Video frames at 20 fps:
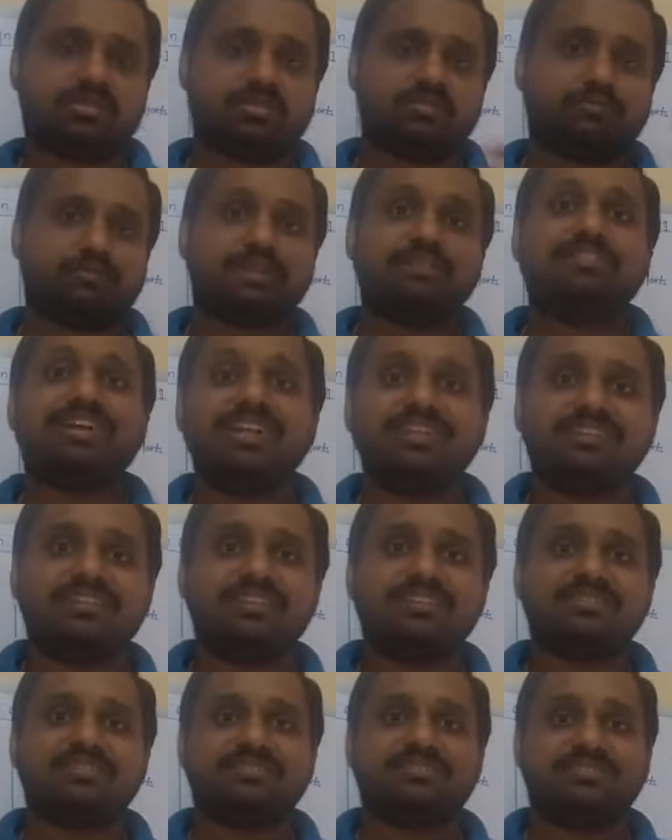prevent
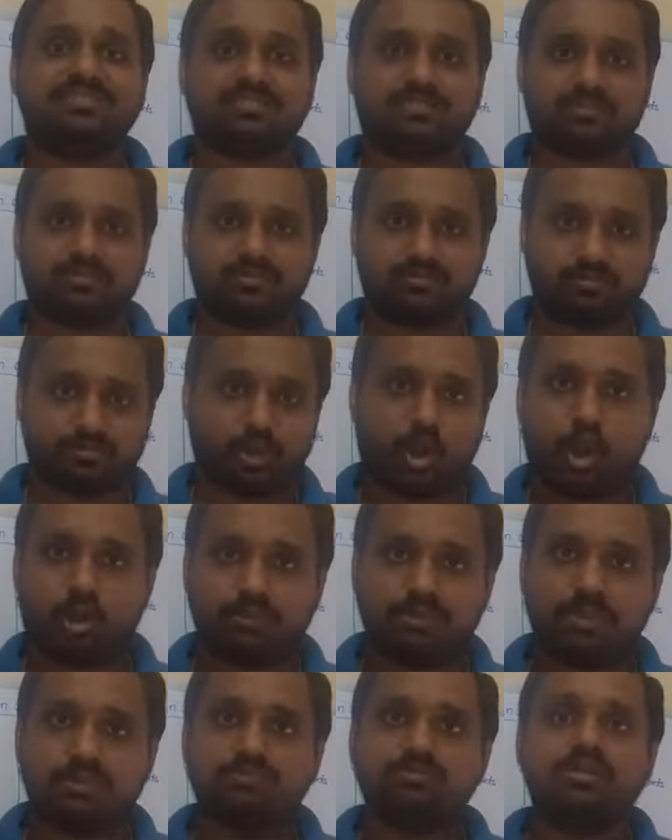this
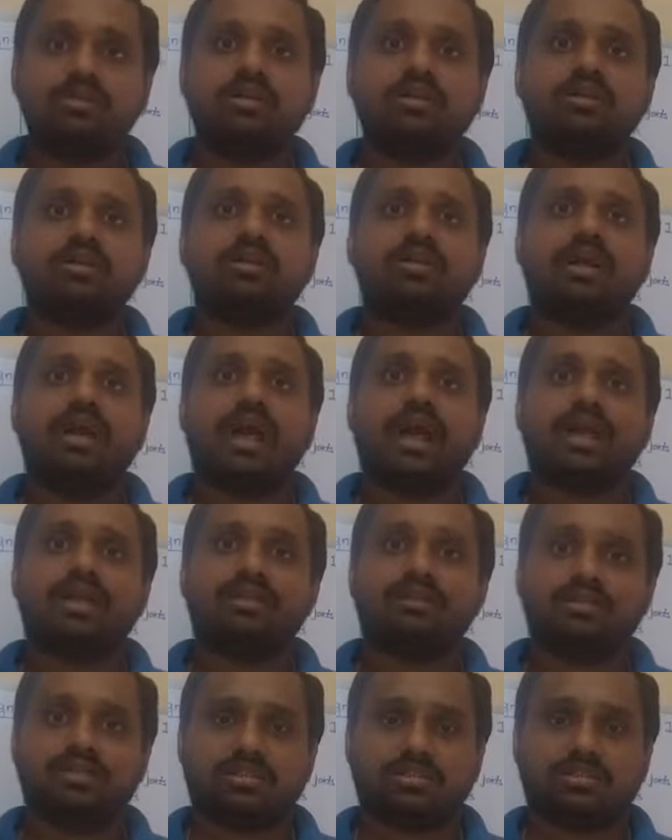problem and